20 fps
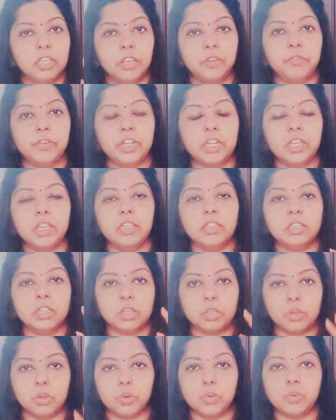given in
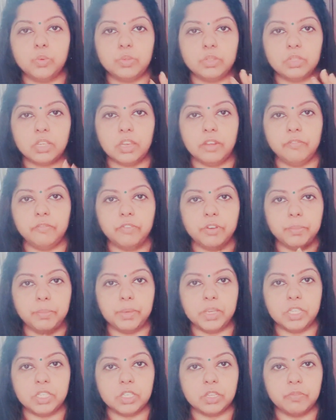the course
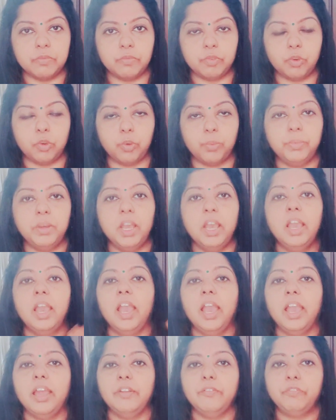information form.
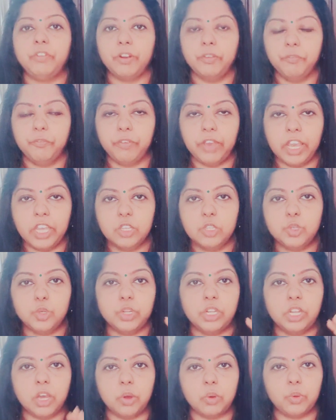And from where
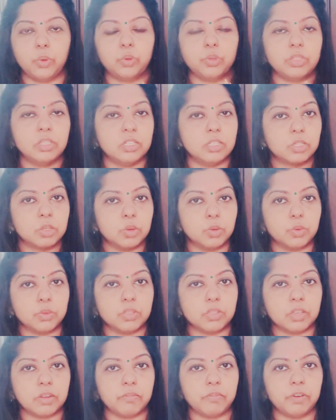to download this
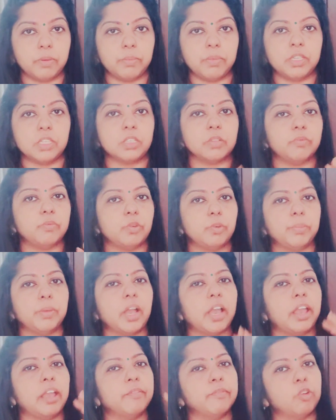course information
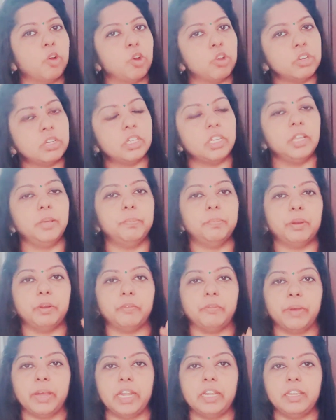form, I have already
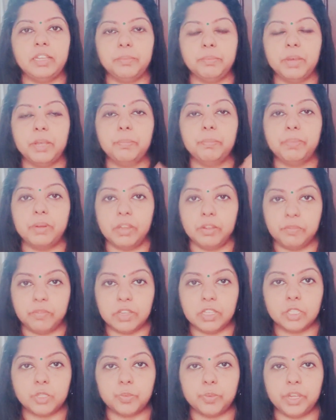prepared in my
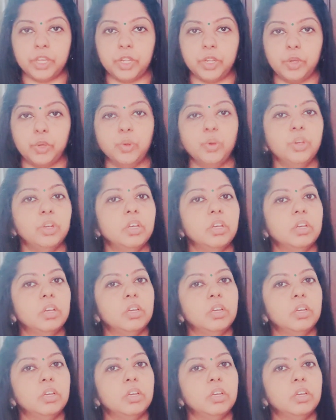previous video.